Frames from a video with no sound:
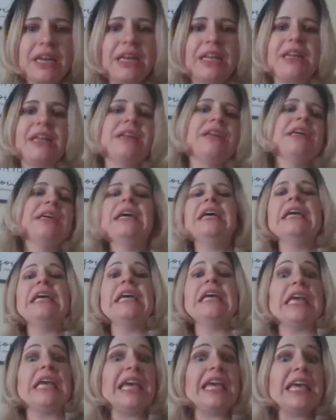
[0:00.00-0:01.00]

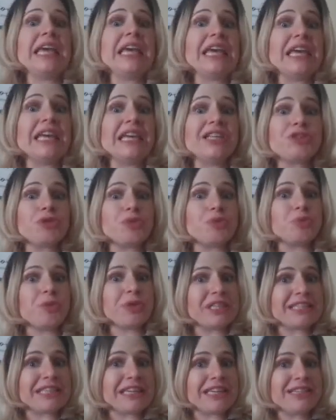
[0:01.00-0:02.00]
He is
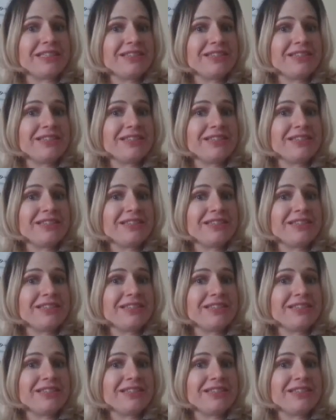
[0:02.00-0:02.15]
risen.